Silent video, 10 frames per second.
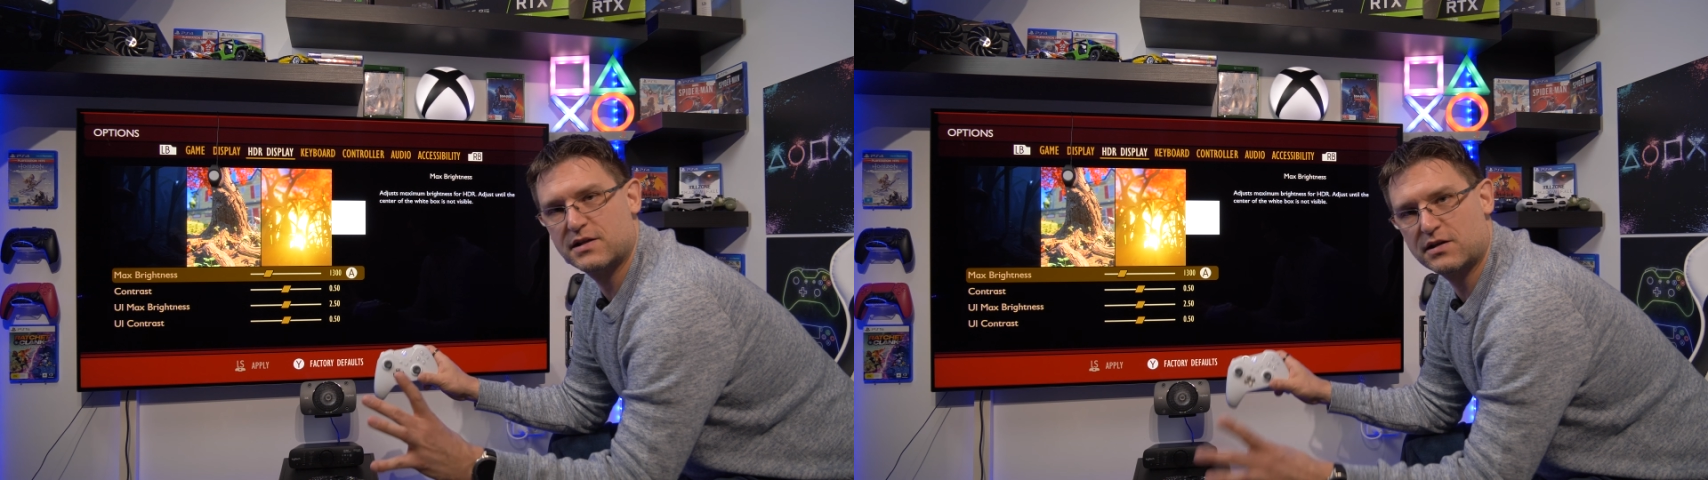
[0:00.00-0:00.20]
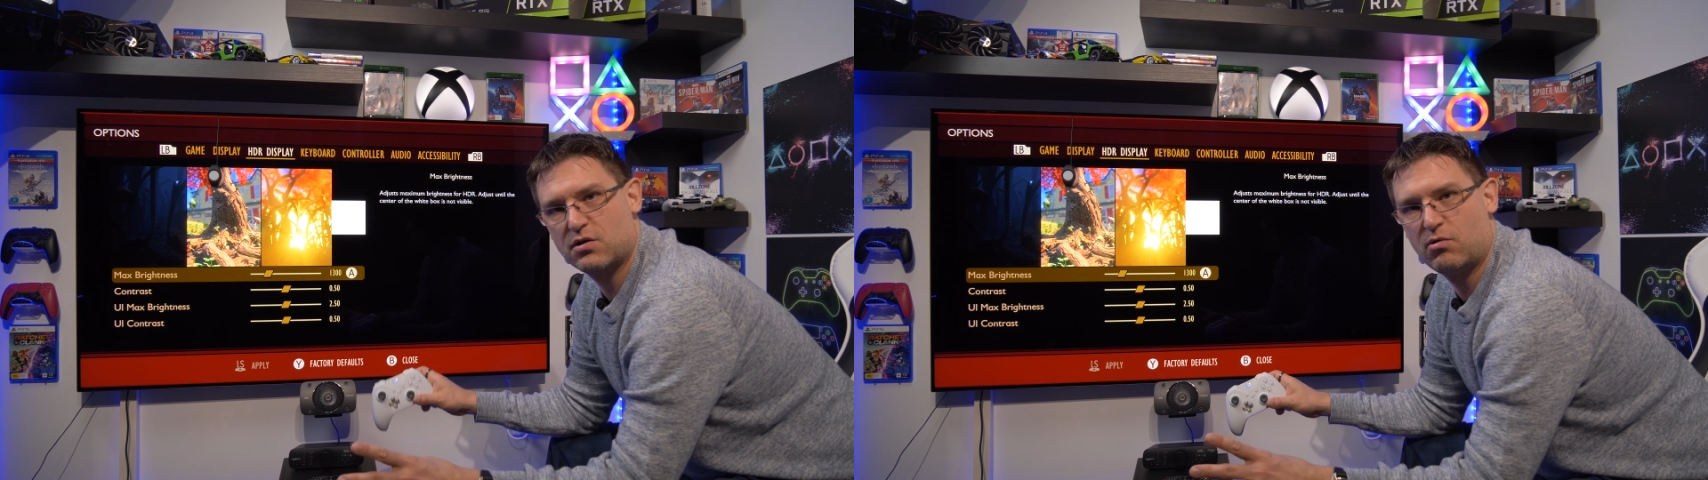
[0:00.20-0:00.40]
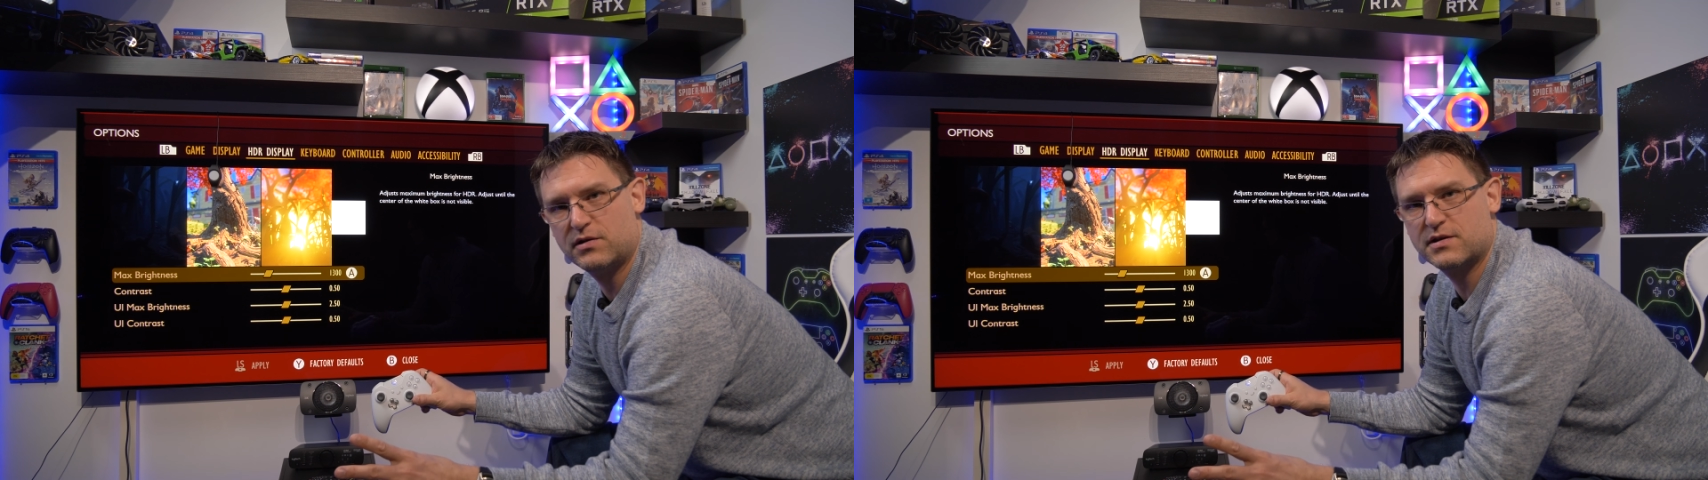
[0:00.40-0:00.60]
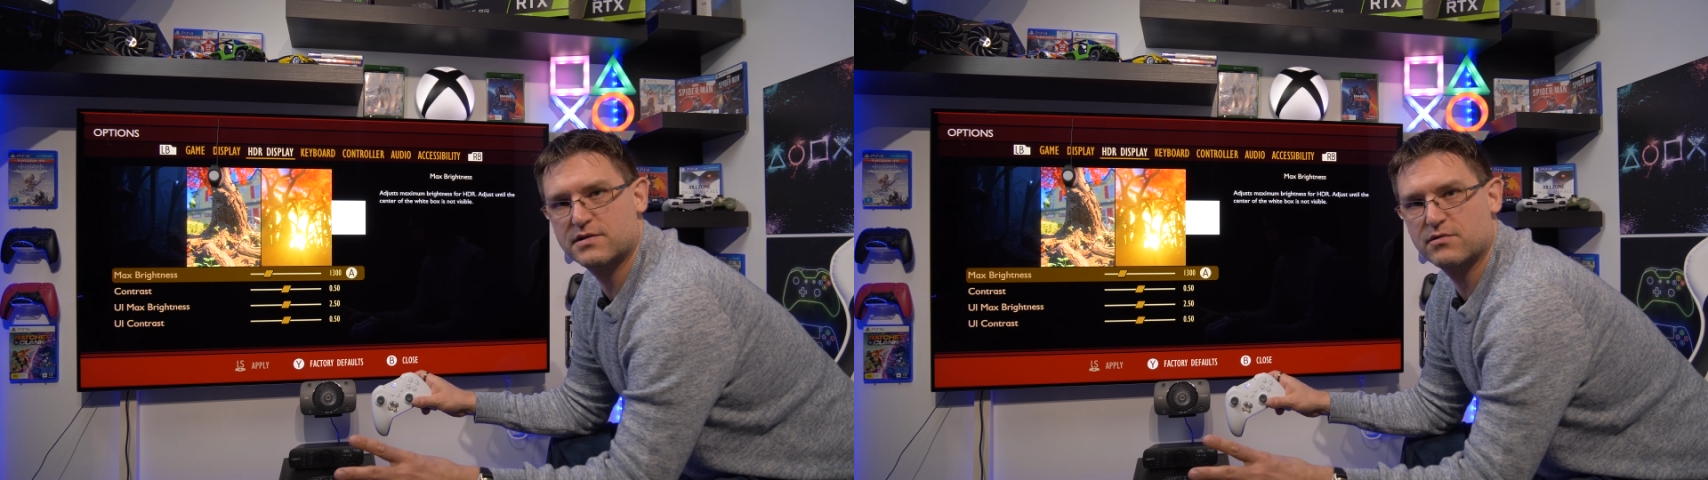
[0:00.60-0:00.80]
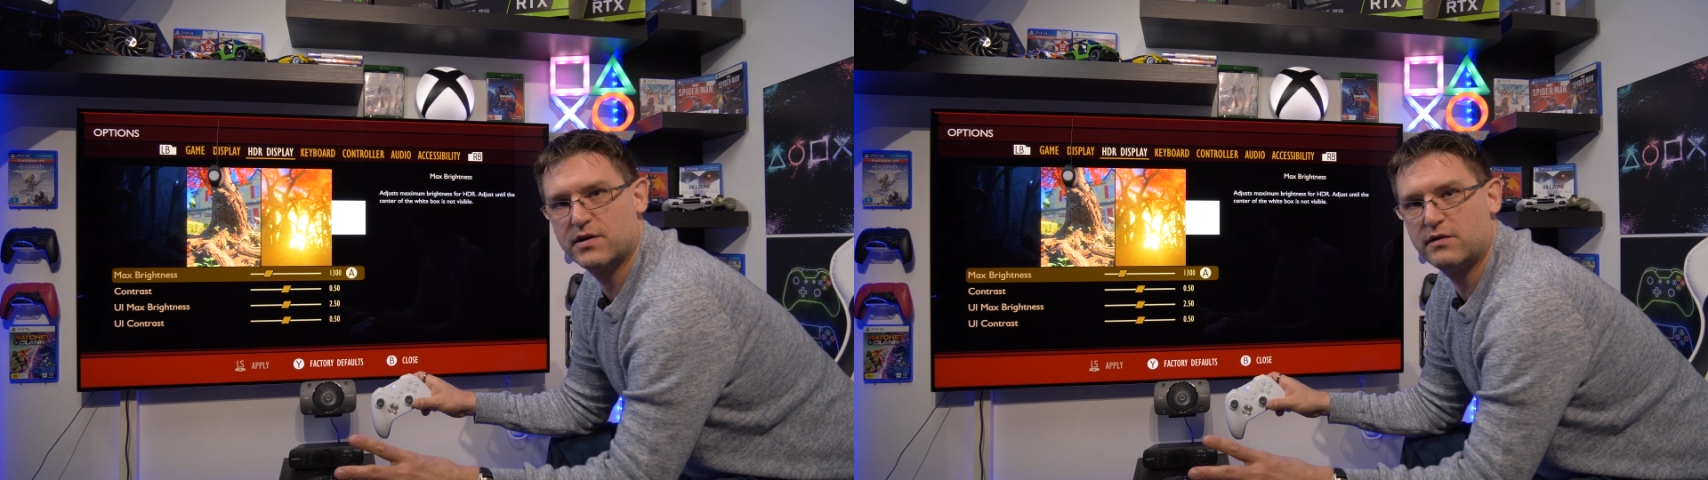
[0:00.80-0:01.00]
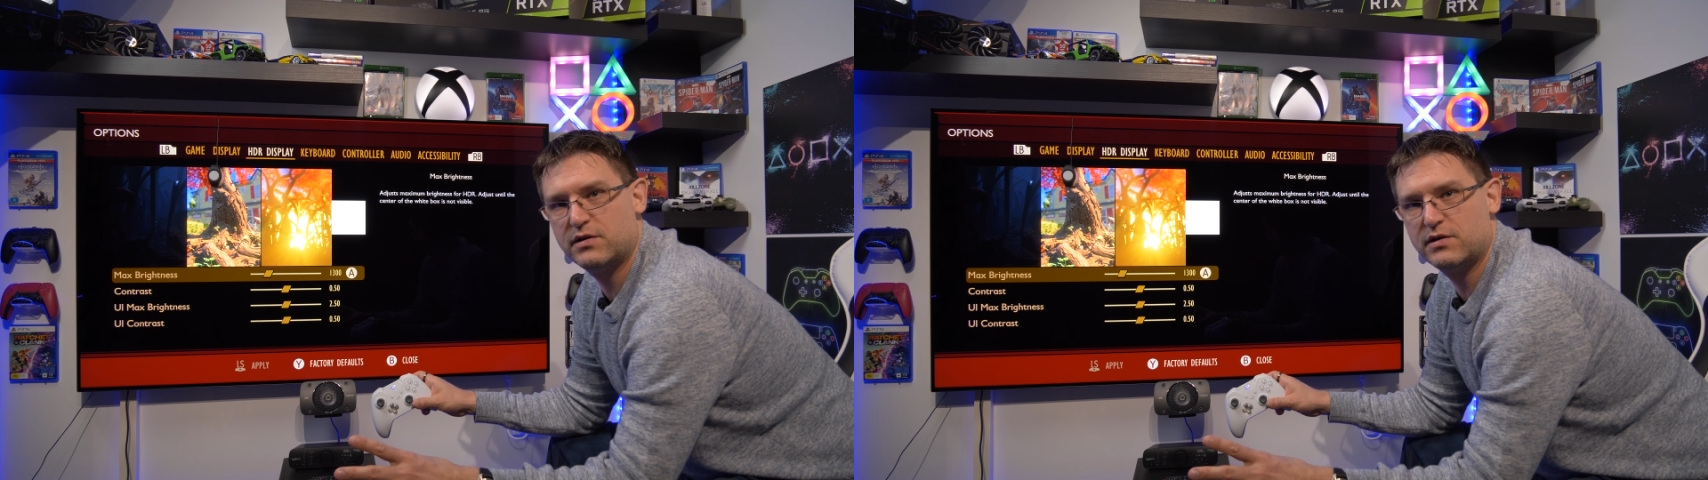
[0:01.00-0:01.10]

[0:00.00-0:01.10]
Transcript: and I told you this already.